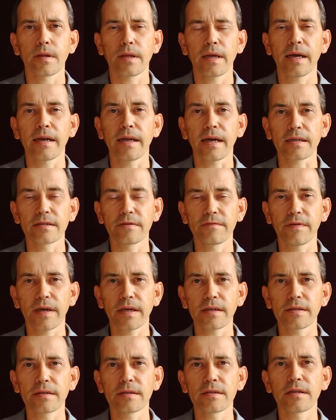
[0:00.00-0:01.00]
and
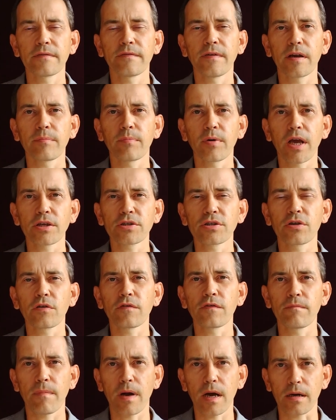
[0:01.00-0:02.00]
activate the vibration
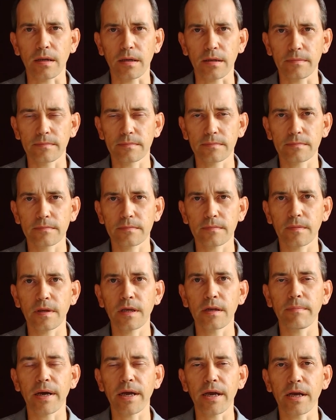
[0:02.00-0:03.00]
of money
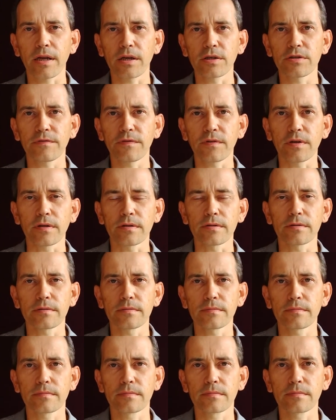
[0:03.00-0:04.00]
in my energy field
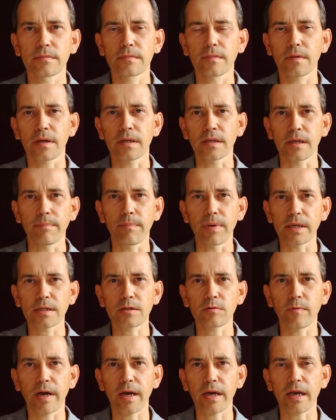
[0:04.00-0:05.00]
in the
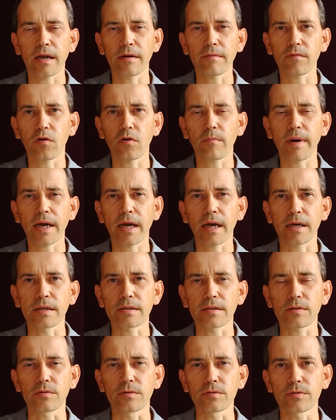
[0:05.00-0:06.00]
best way and for my
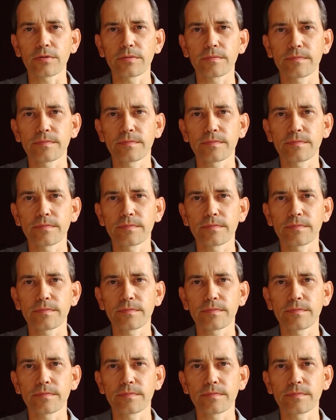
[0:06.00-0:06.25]
highest good.